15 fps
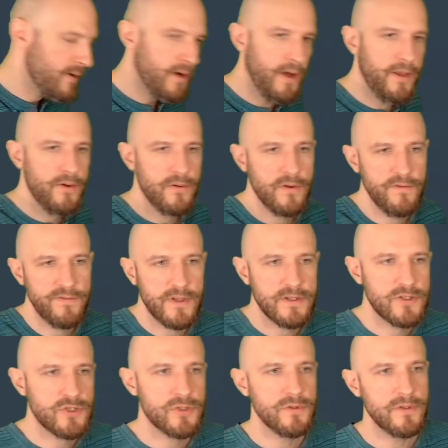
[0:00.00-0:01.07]
I don't know if that's
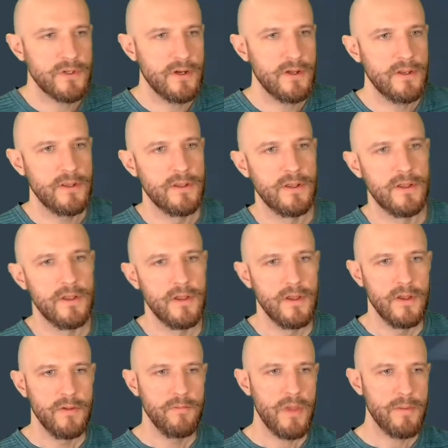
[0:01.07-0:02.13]
true or not.
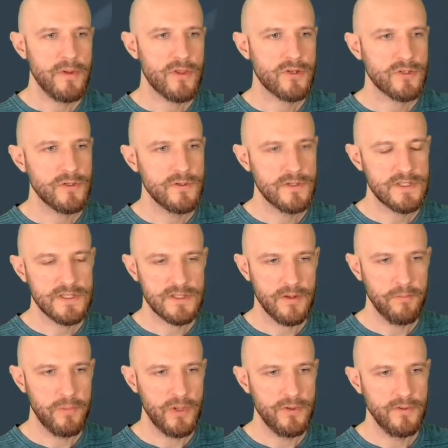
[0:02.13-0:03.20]
Maybe it's true because it's
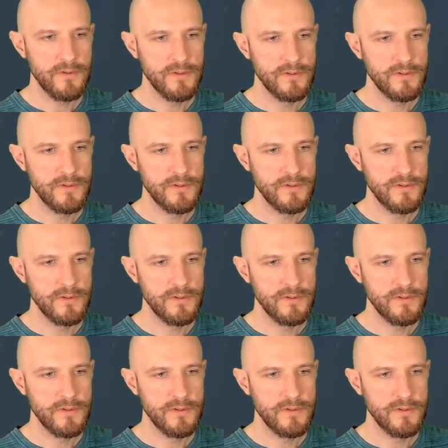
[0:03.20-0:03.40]
on blue.